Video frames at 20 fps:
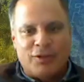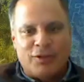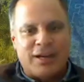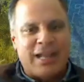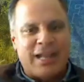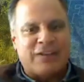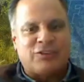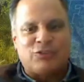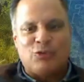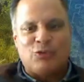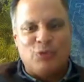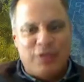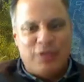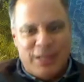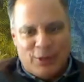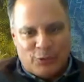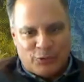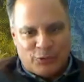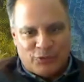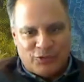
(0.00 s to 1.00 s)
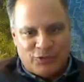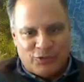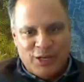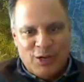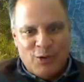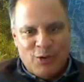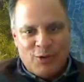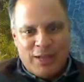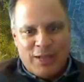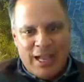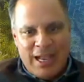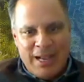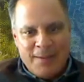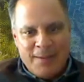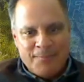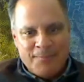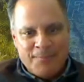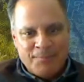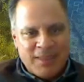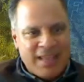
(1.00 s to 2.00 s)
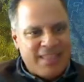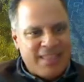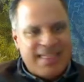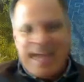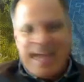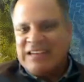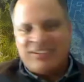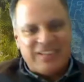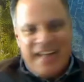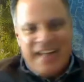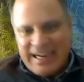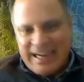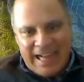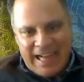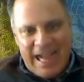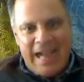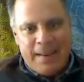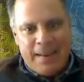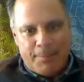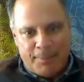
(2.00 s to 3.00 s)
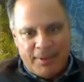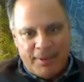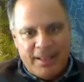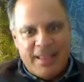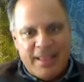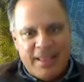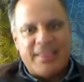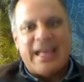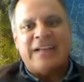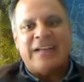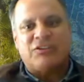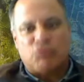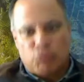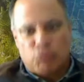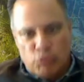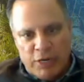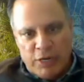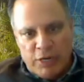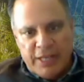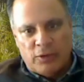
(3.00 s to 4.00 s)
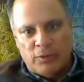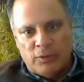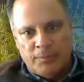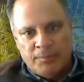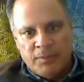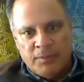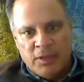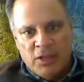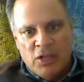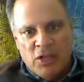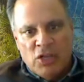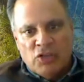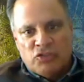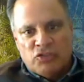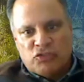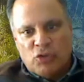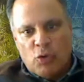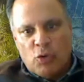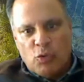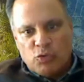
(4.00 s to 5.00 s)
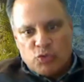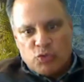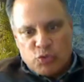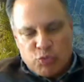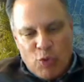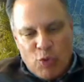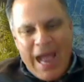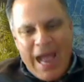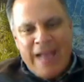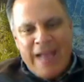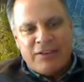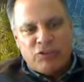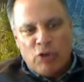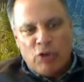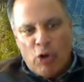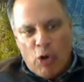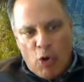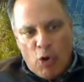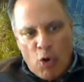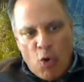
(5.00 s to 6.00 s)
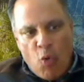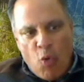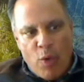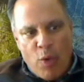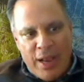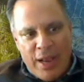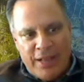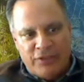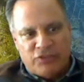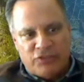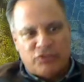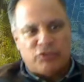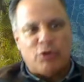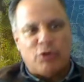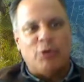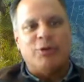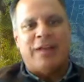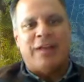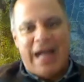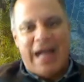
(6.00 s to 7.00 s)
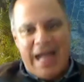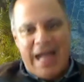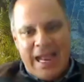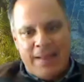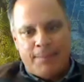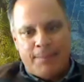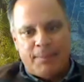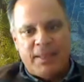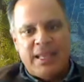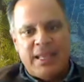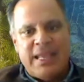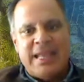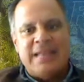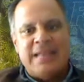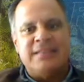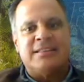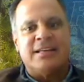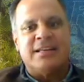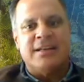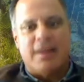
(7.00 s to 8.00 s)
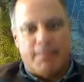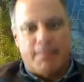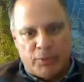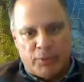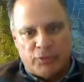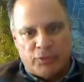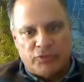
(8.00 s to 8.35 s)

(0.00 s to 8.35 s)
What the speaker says: the next 2 years. Okay, that's not hype. That's real. So try to always turn the hype into numbers.